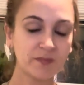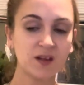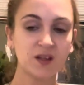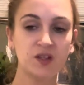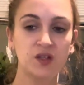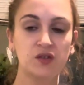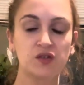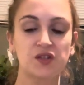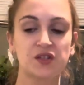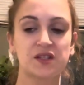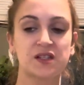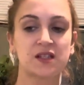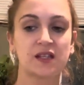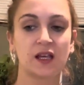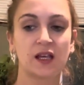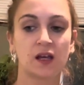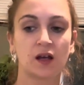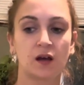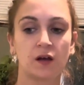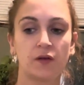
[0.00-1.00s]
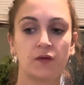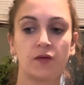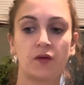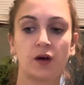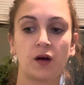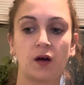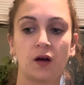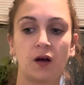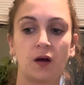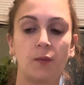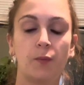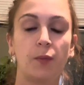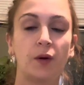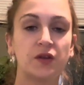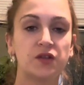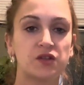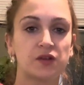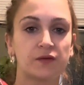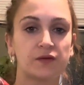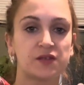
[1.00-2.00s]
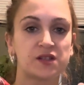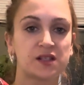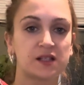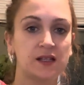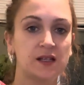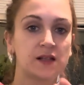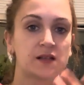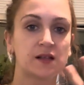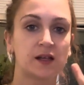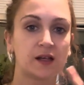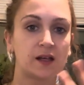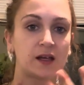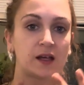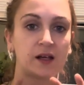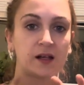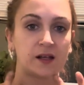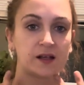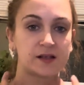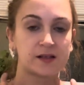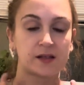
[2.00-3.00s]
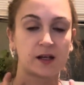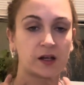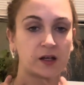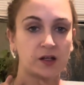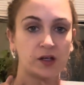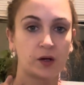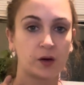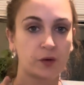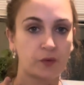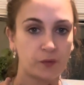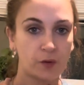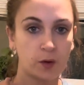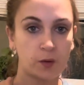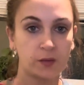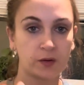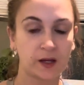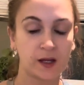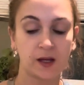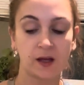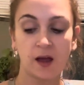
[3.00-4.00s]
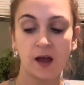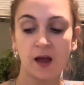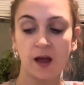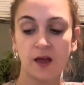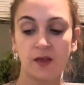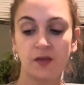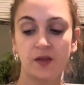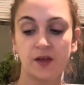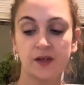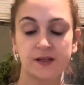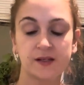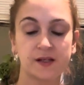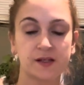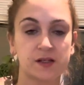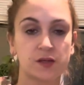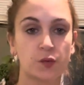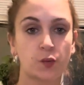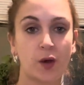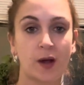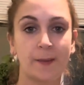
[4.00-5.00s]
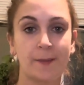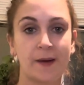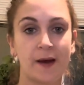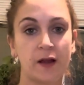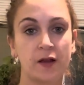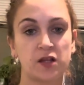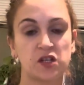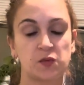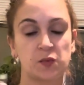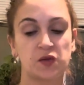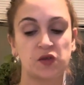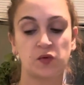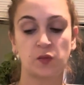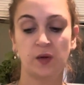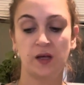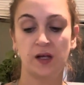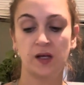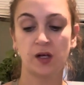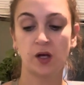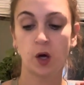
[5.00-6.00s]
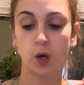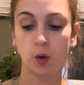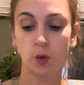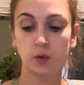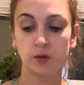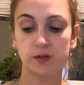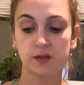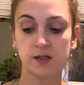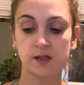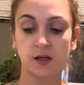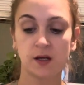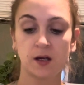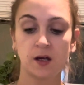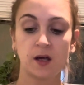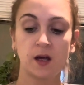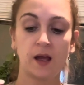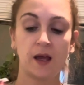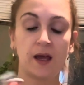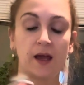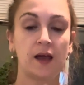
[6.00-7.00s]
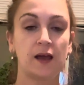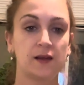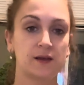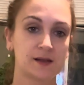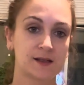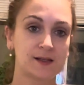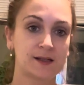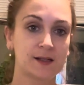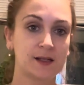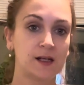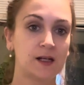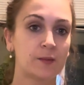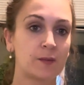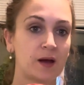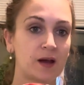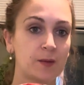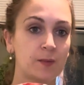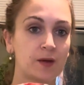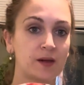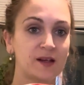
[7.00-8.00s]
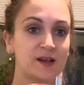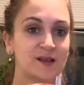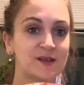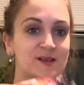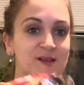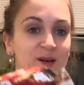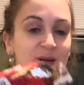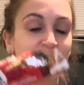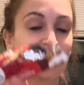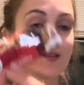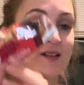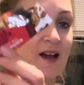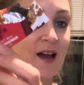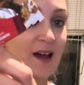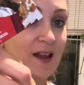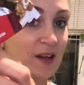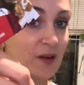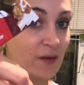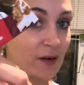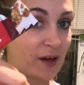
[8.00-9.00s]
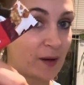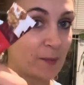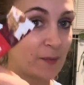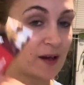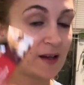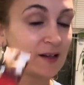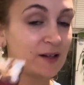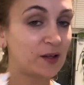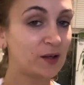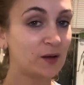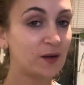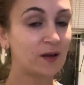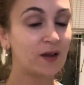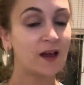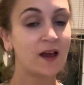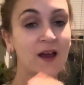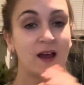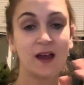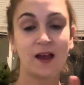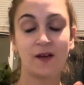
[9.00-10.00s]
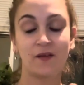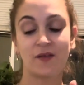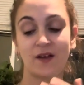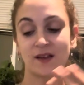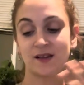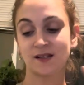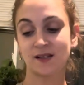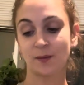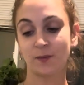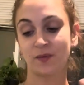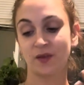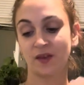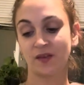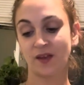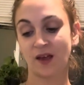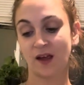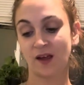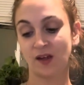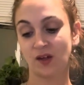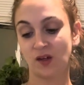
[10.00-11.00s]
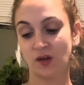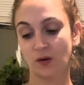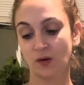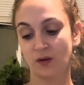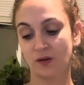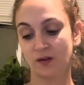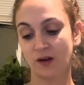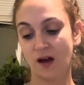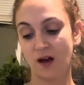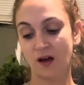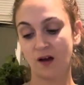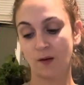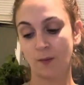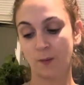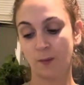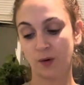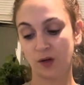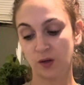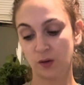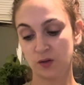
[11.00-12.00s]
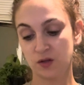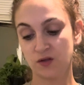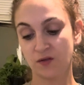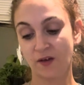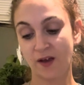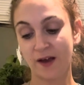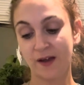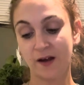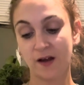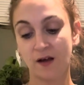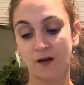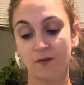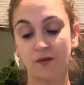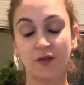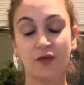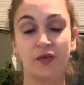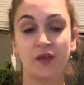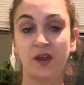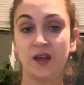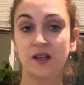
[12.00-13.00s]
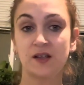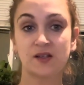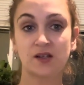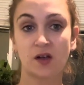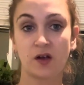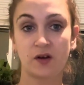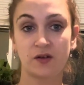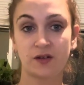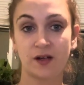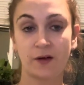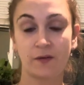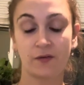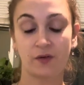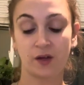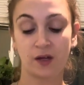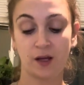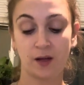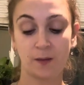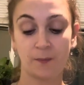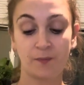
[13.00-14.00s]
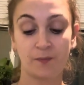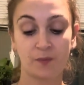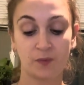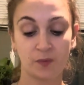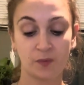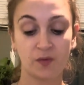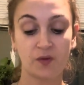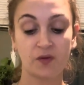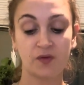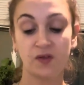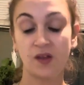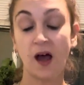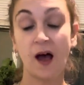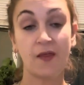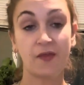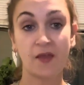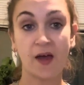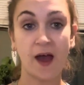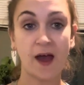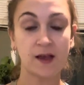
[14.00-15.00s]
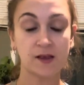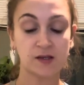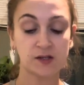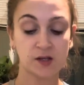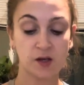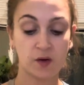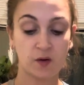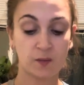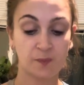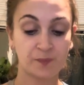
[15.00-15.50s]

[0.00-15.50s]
you just think of a bunch of seeds like getting stuck in your throat. Like this is the right balance between oats and seed in my opinion. So highly recommend you if that's something that you're not a huge fan of. These are definitely not bad, So